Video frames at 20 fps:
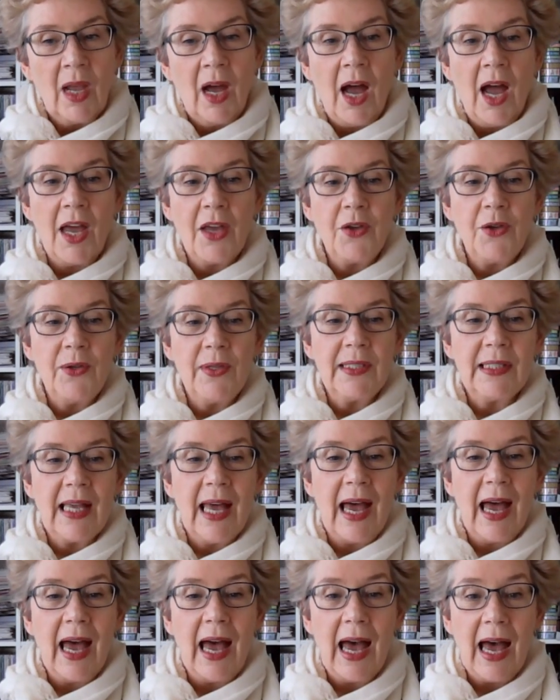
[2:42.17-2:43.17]
I use
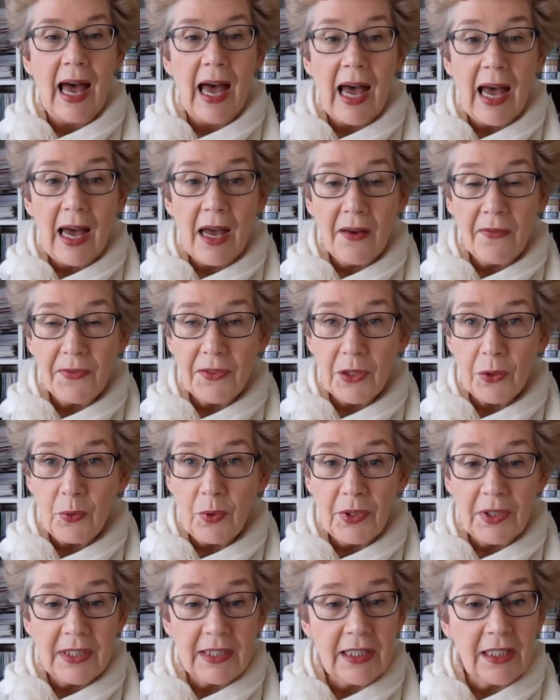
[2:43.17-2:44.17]
half the
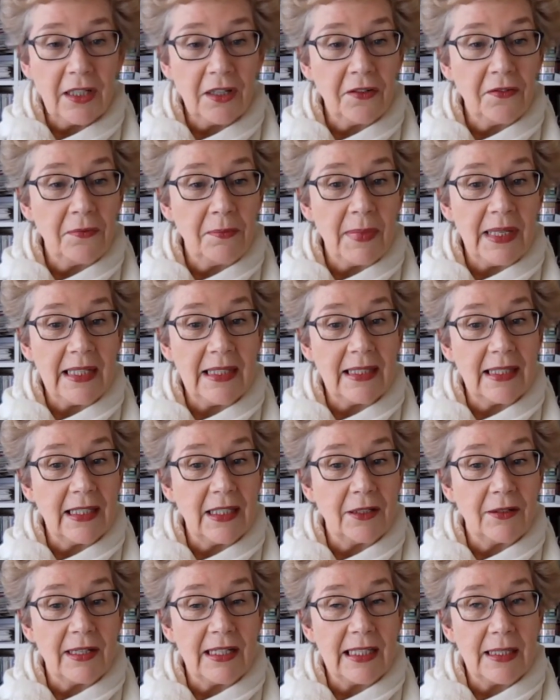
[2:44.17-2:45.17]
quantity of mince in
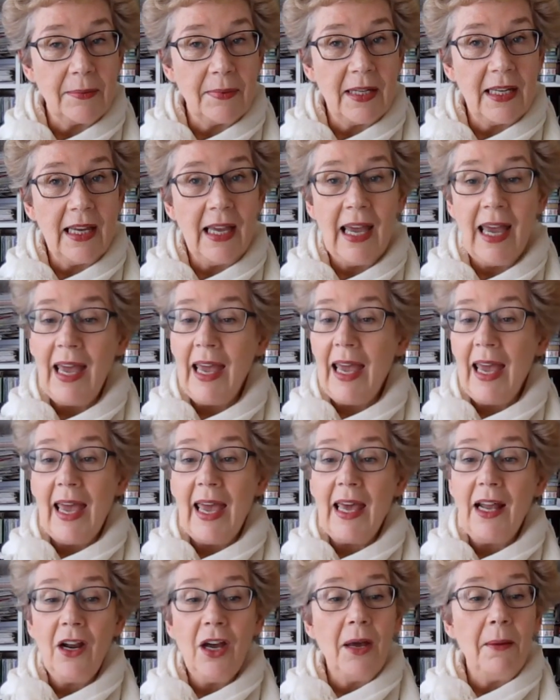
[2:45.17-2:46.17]
a recipe
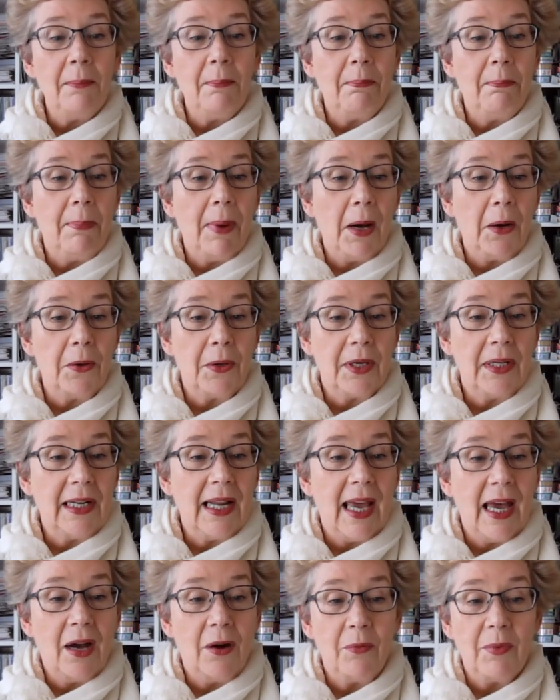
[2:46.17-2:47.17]
and I bulk it
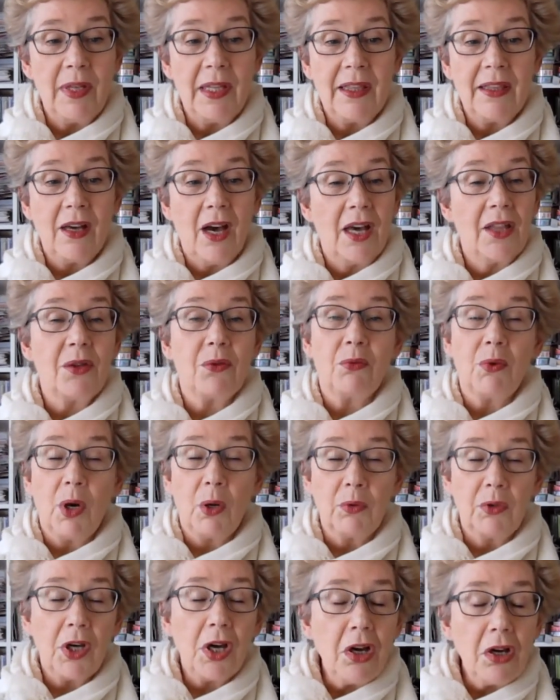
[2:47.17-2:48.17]
out with either
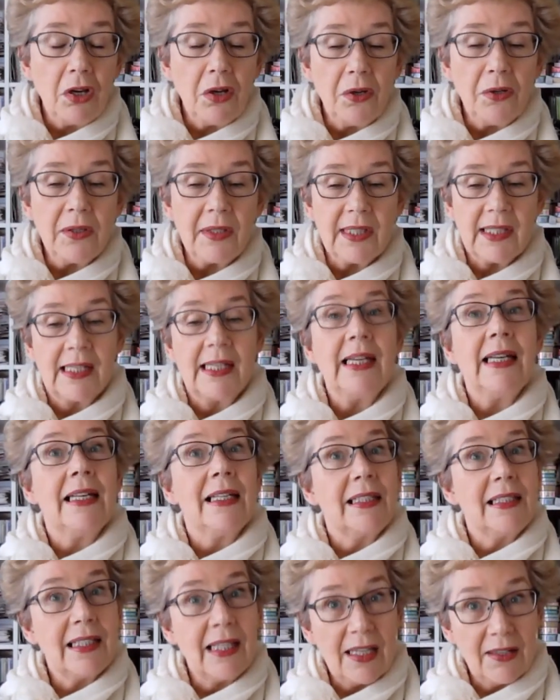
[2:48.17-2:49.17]
rolled oats,
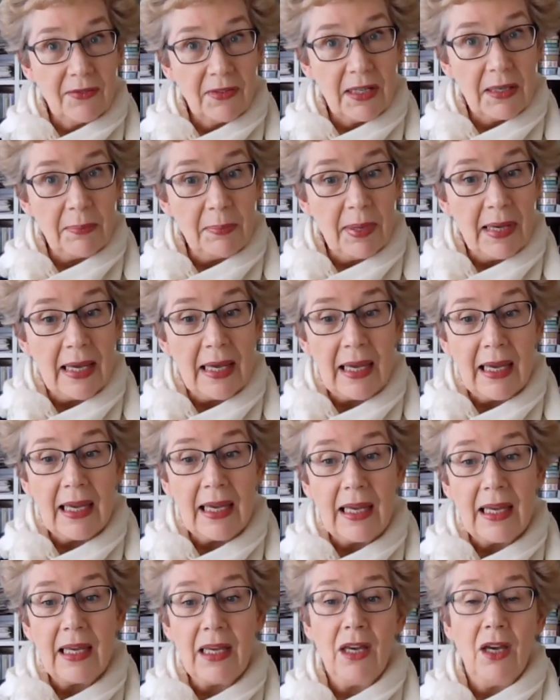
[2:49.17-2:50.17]

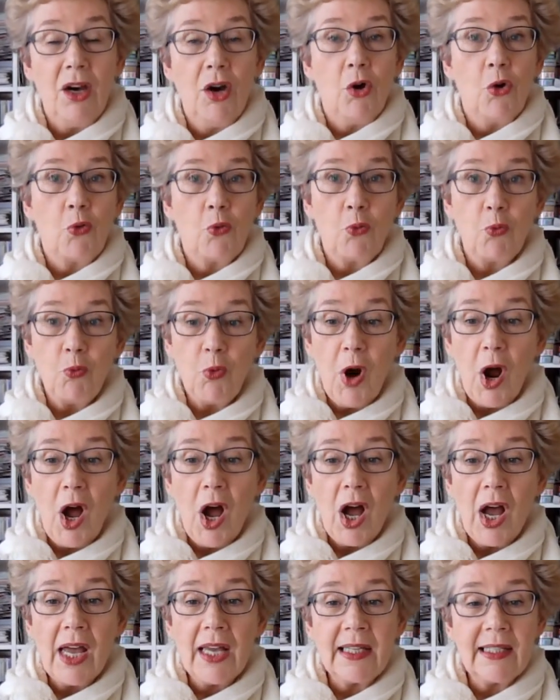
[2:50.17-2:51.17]
TVP,
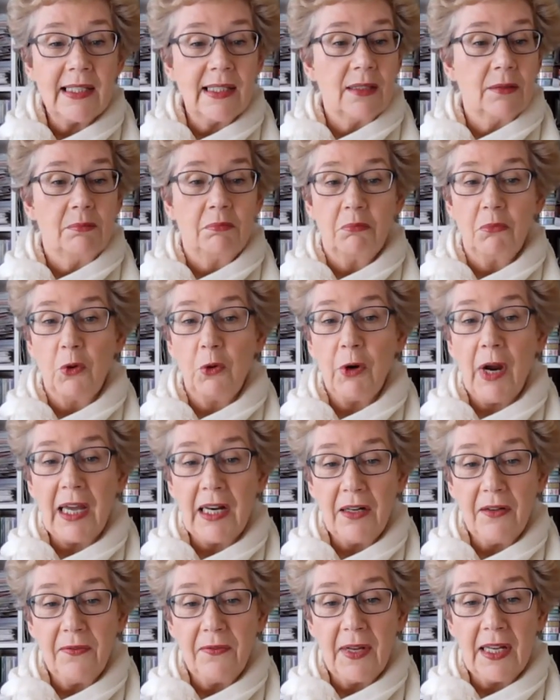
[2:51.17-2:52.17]
rice,
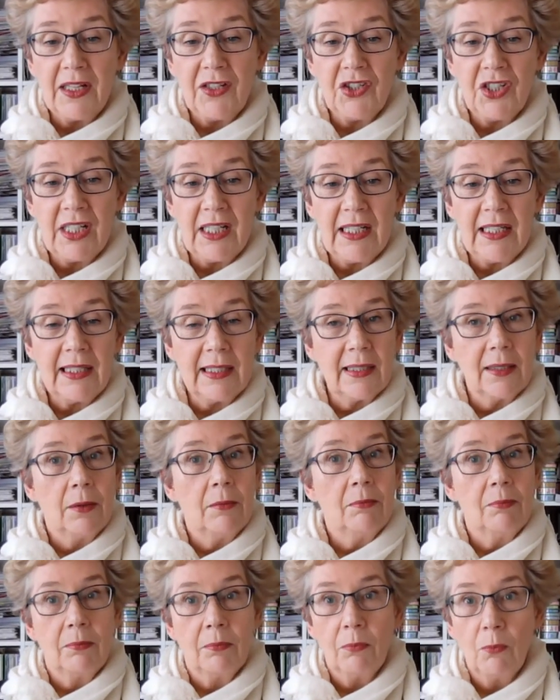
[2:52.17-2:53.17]
grated veggies,
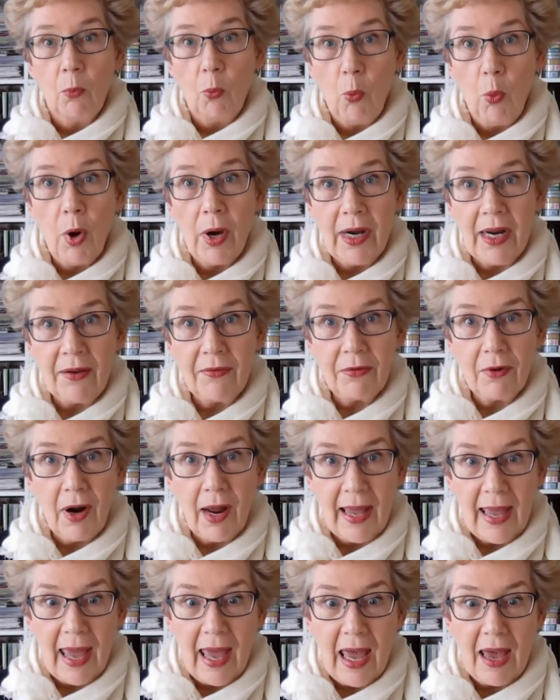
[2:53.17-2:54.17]
whatever I
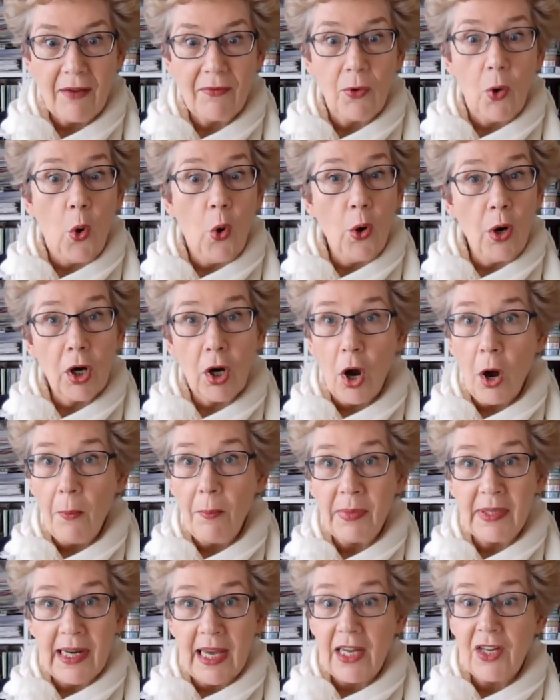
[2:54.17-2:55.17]
have, or a
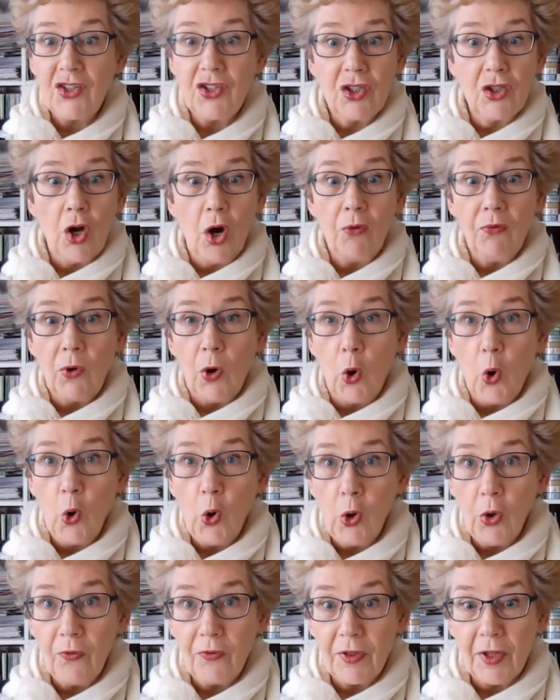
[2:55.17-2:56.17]
combination of
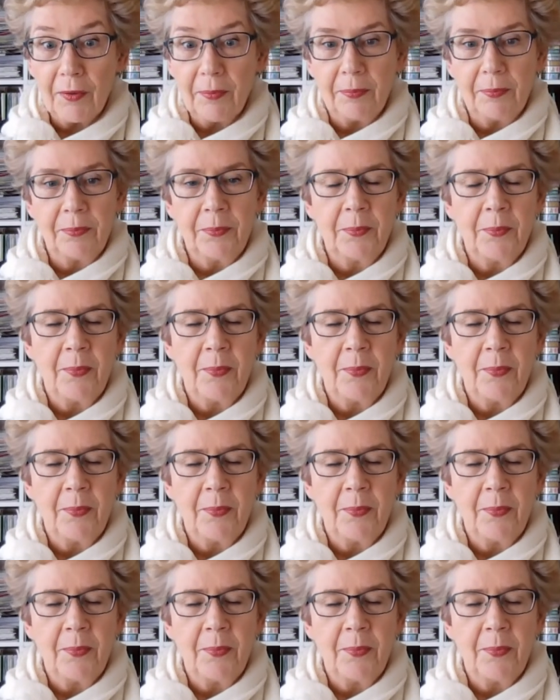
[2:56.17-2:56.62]
all of them.